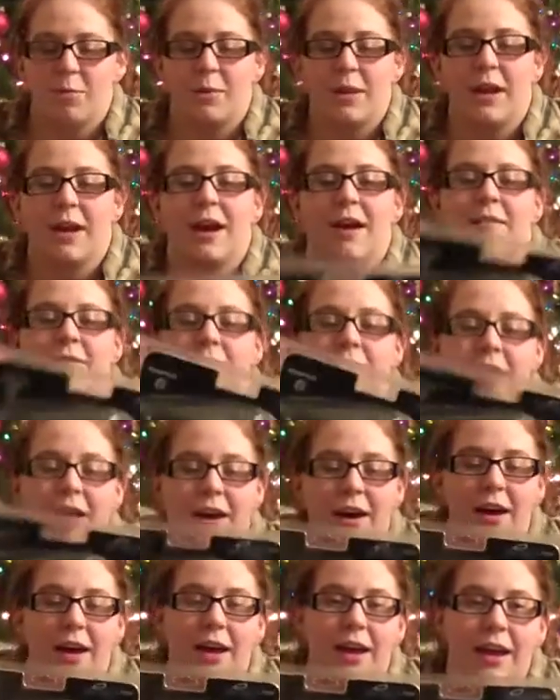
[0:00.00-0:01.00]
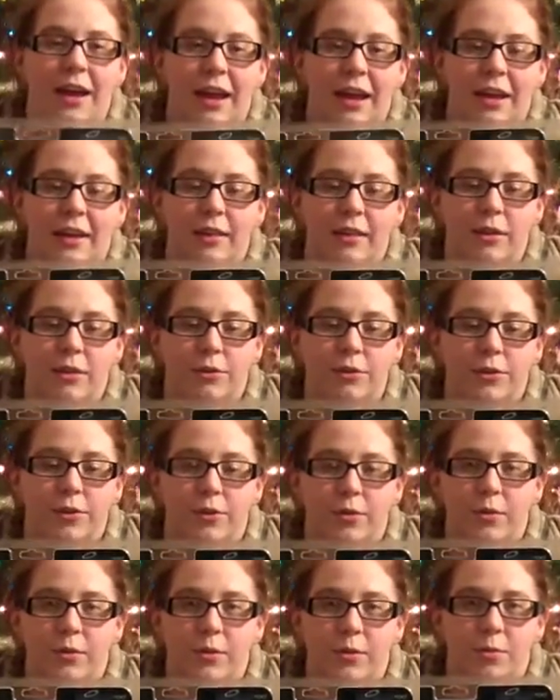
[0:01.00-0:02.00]
We have the Halo
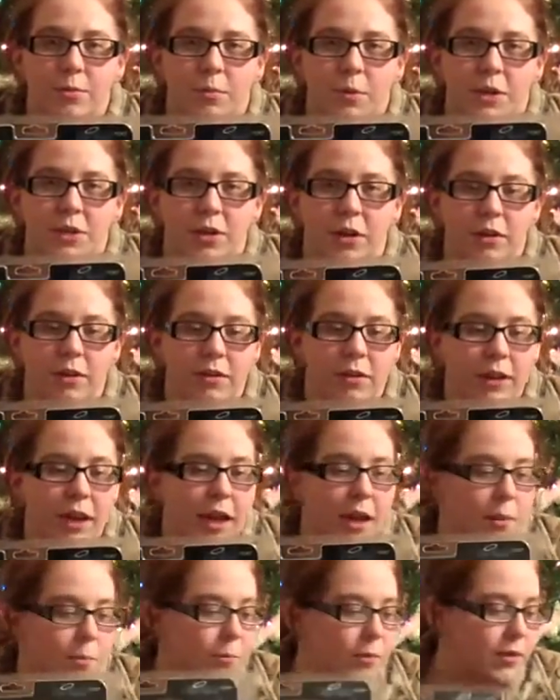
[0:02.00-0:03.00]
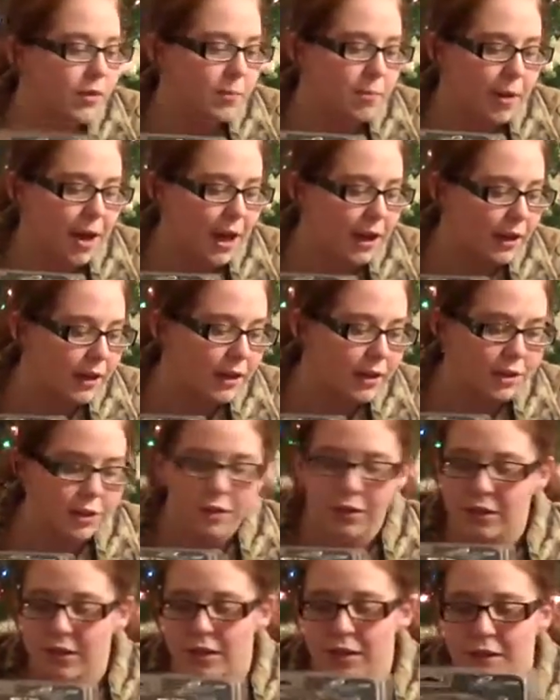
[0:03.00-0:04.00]
2, which also came with the
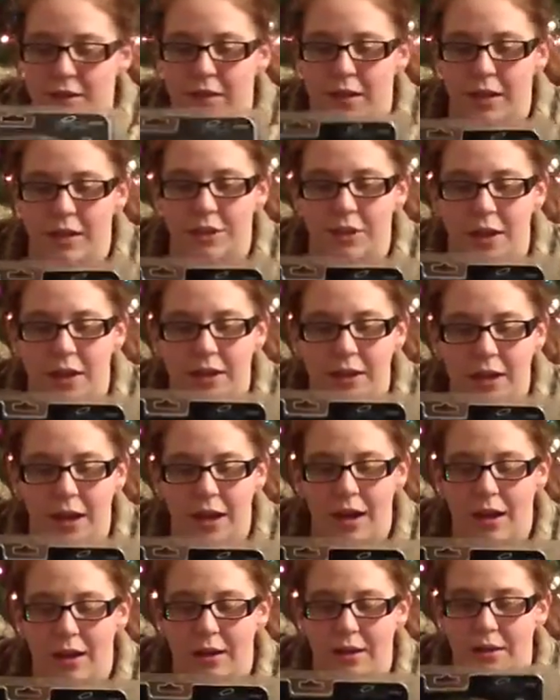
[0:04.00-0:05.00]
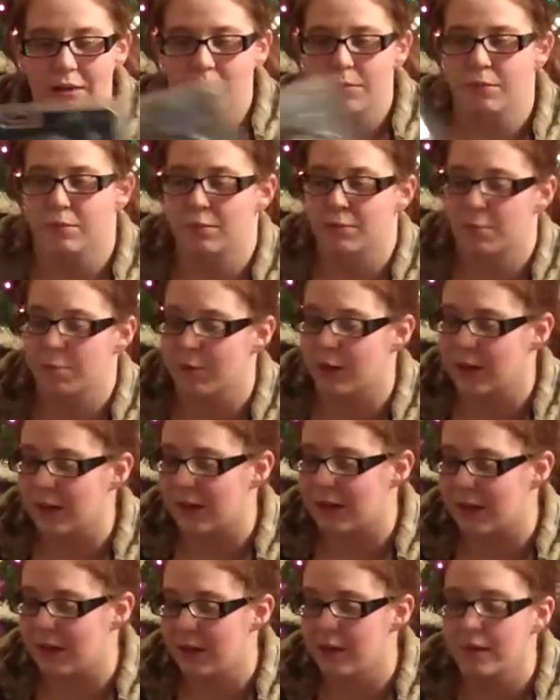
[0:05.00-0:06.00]
package that John got. It's
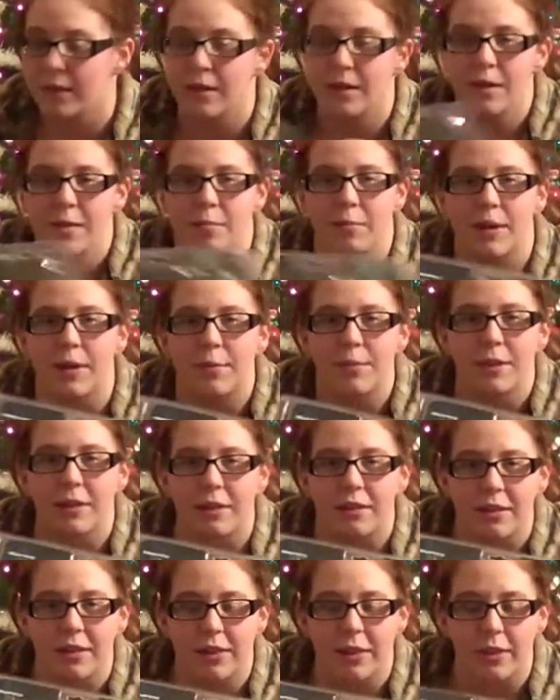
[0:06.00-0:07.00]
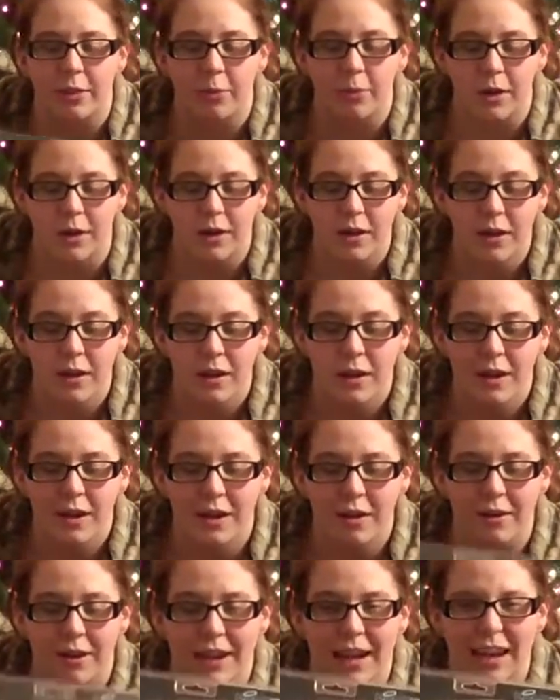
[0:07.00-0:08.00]
pretty nice, but I'm stealing this one.
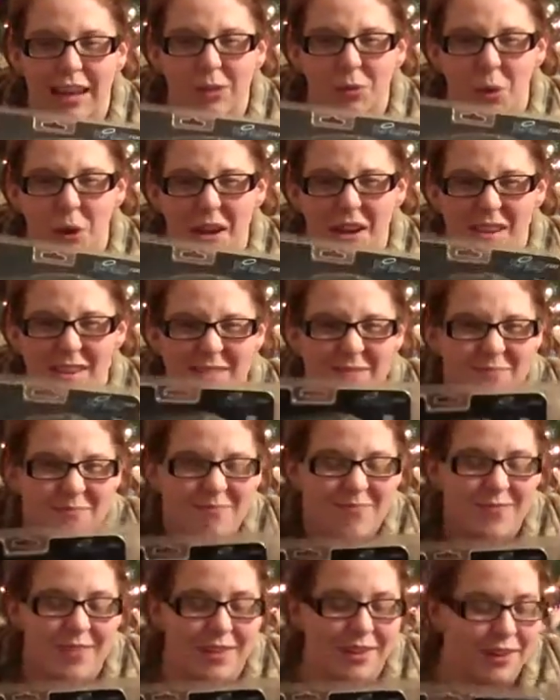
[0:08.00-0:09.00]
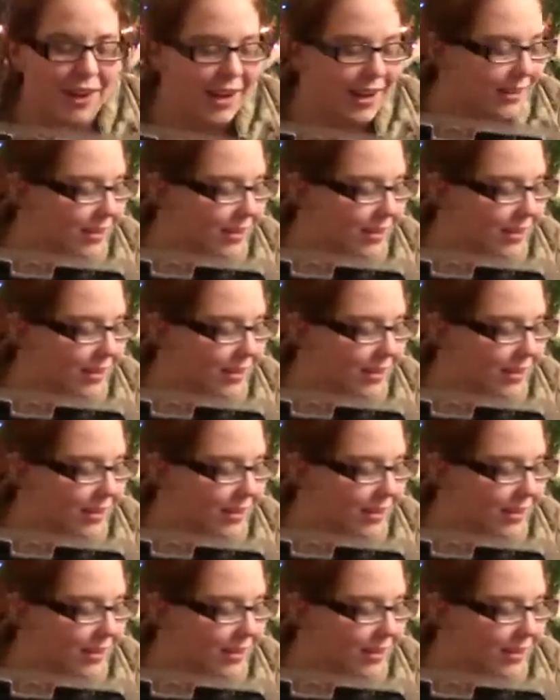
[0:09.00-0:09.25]
He already has one, so I